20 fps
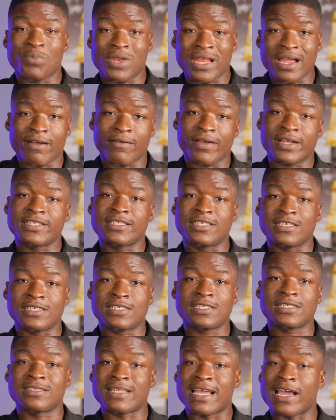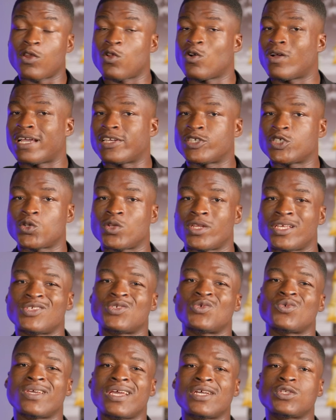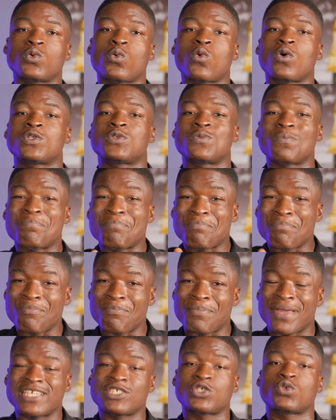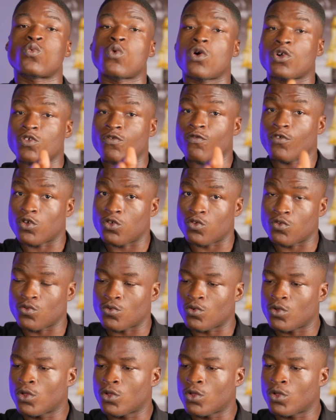play around this Dialog Isolate to get what best works for you.